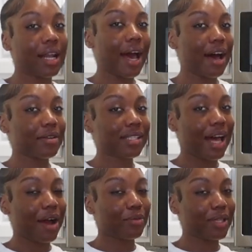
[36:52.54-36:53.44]
in the house,
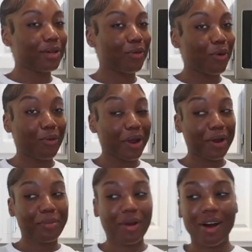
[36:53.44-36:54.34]
I really won't
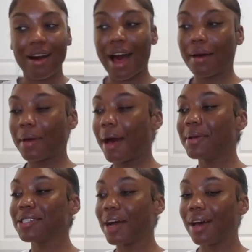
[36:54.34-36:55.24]
wear a bra. I,
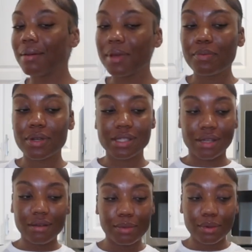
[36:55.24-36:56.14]
I be trying to be
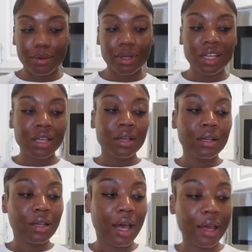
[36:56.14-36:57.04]
presentable.
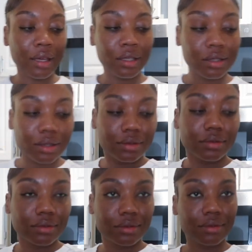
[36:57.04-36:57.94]
Like,
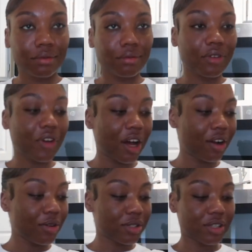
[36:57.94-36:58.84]
if I
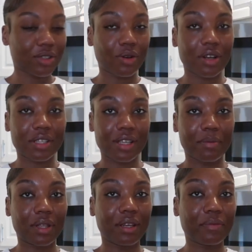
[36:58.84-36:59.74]
go to the store or
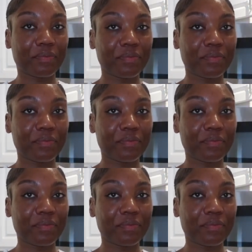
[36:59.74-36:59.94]
something.